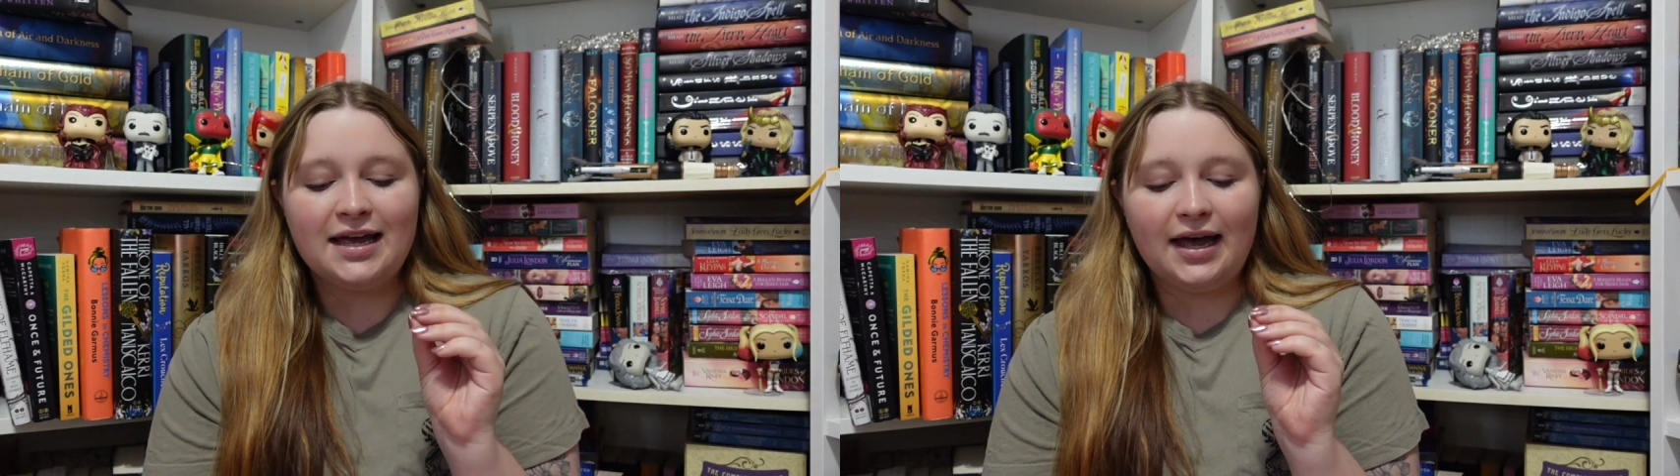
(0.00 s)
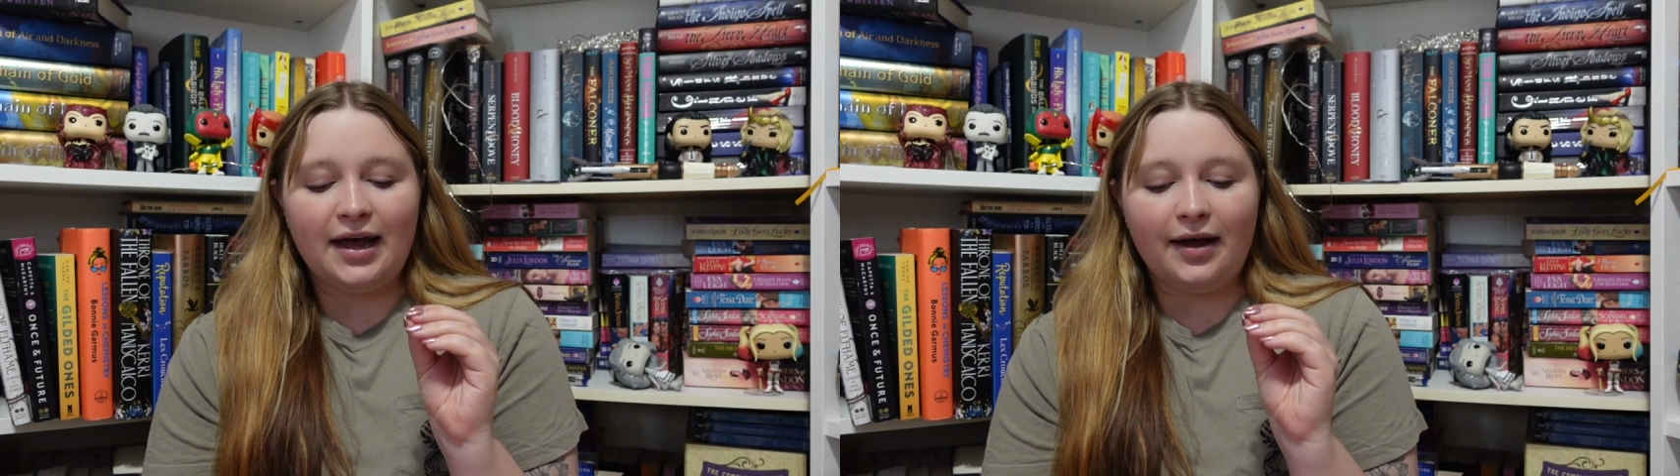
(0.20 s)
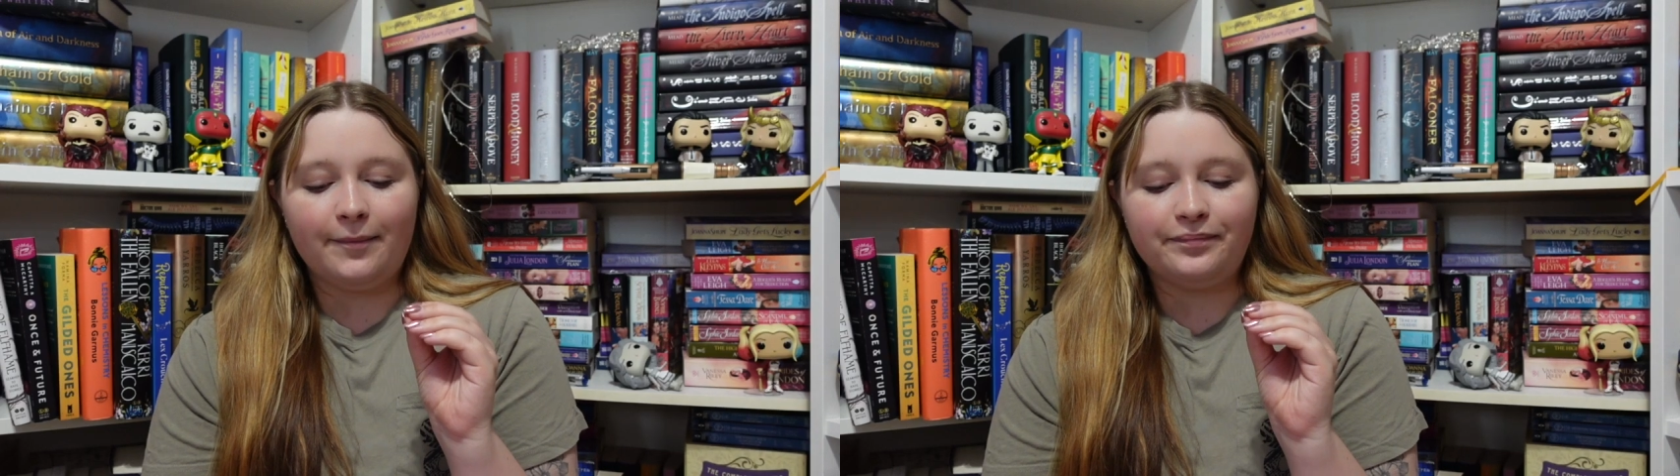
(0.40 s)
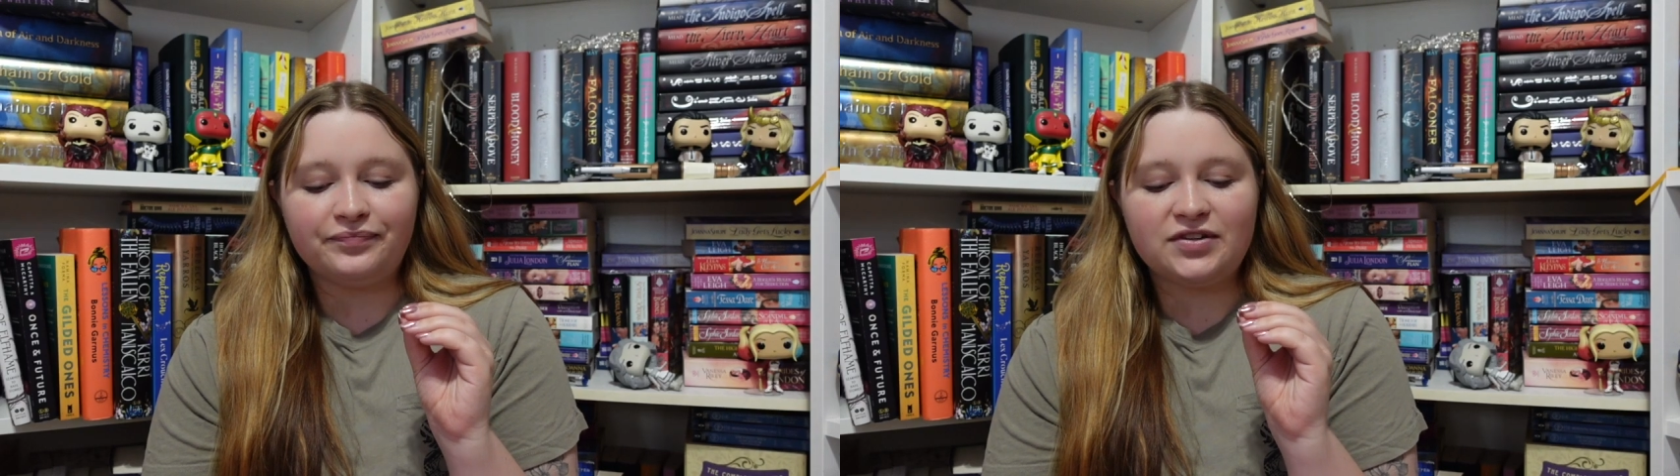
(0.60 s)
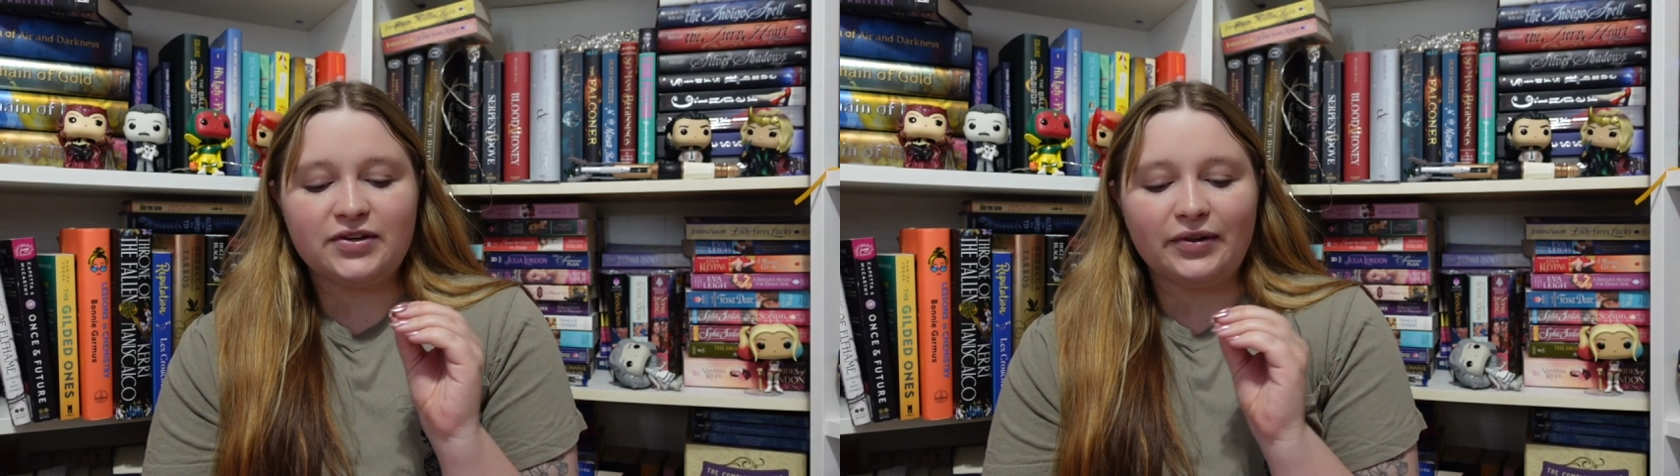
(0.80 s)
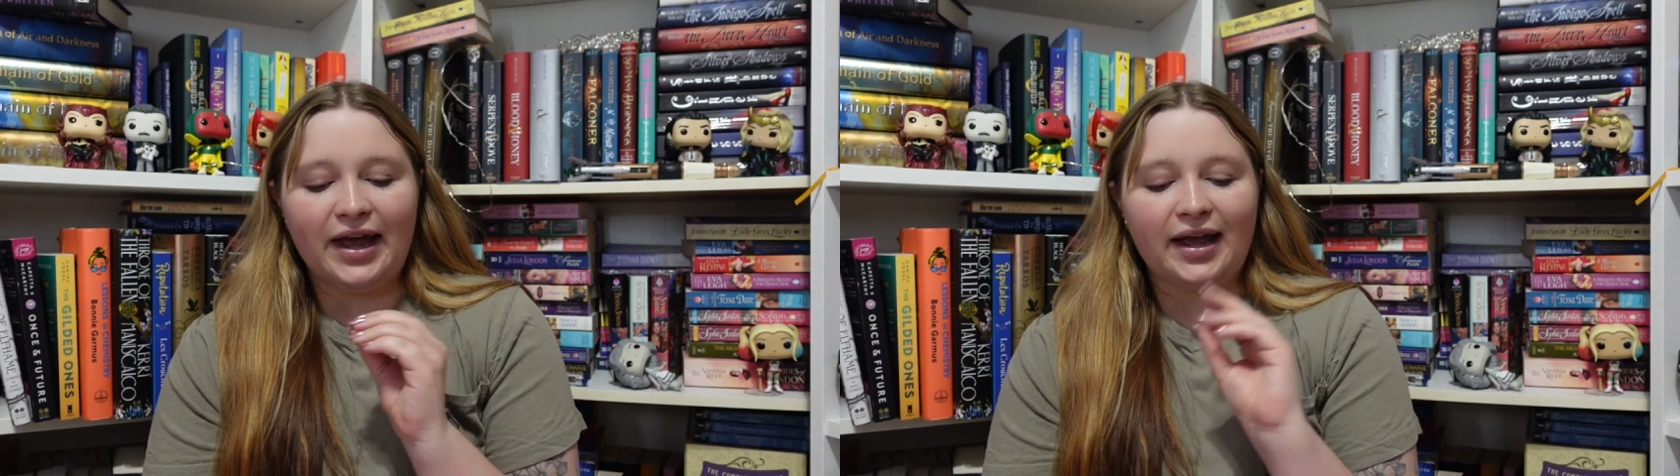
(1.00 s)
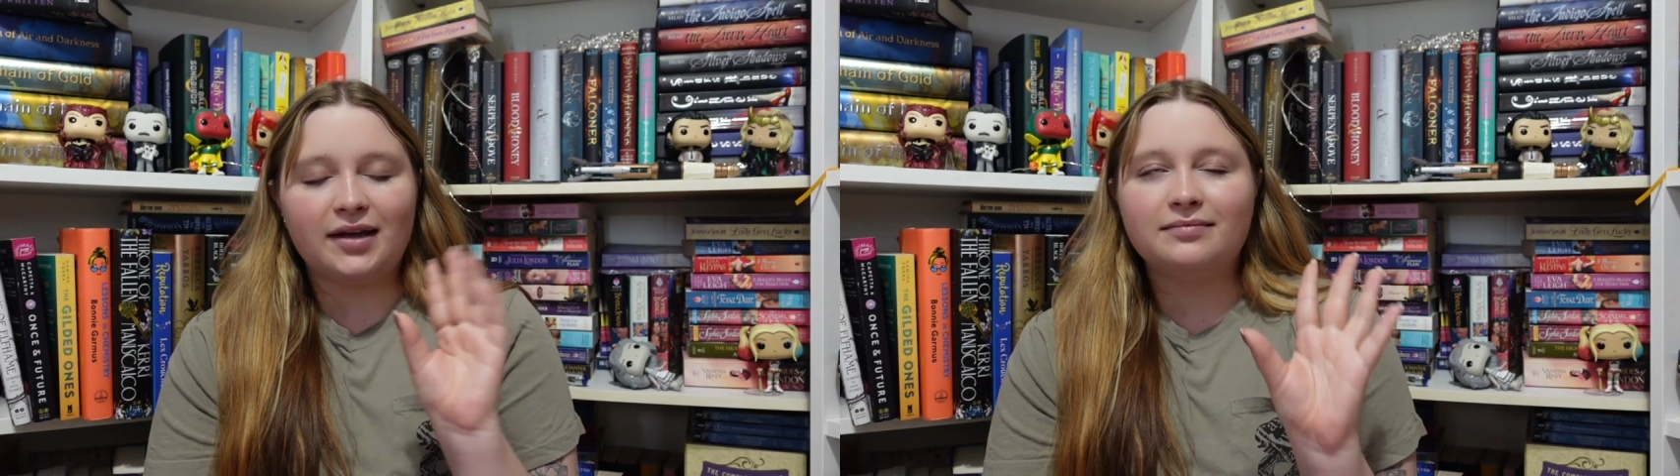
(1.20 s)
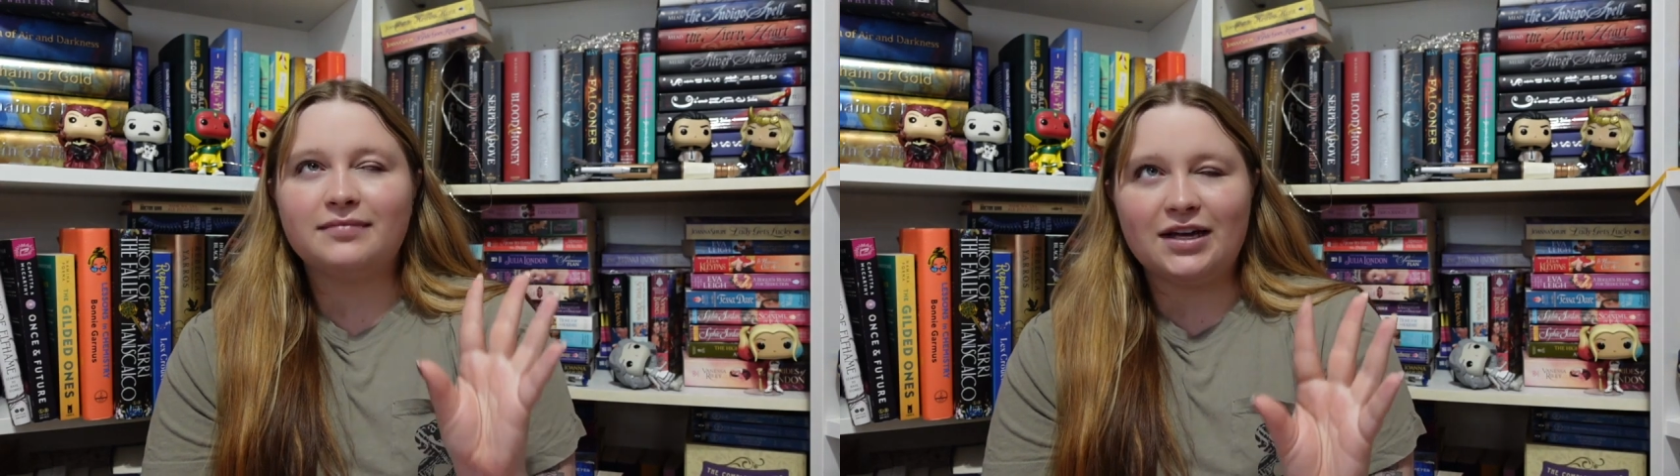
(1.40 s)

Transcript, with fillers: Um, so like